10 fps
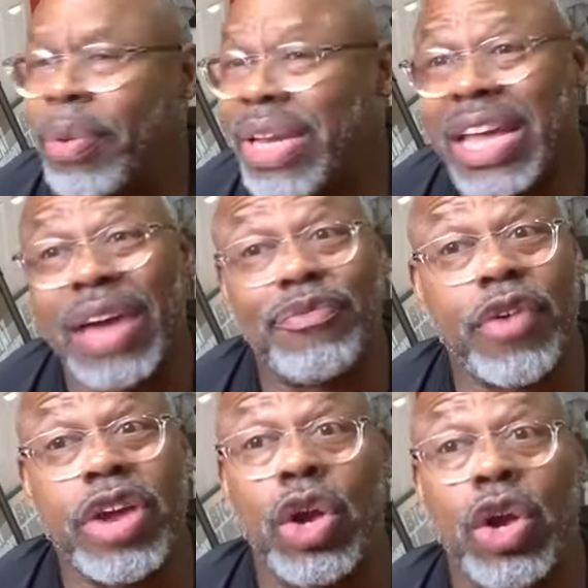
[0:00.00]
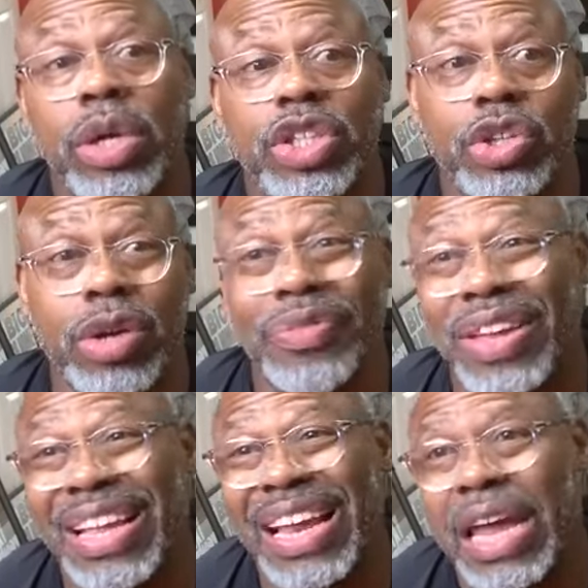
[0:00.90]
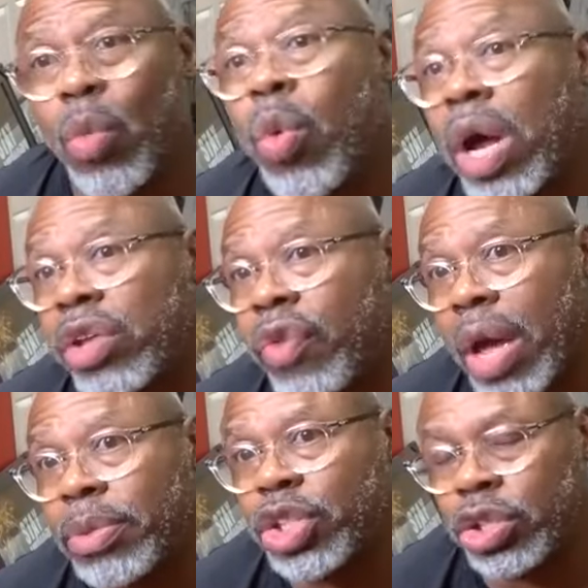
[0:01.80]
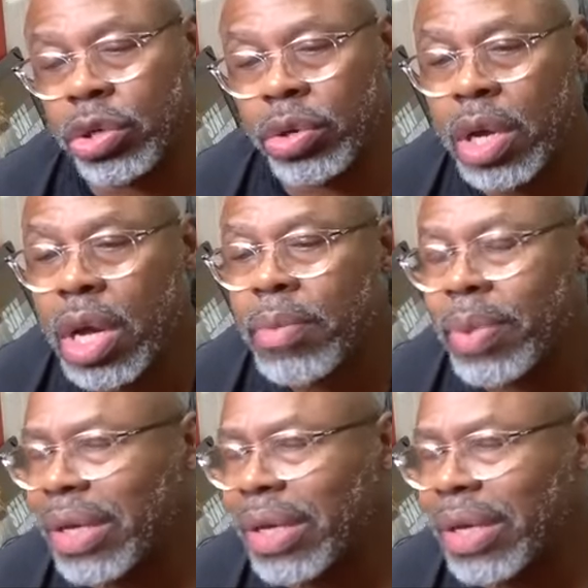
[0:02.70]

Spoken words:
But they have very low in sugar. I think they got like 1 gram of sugar, but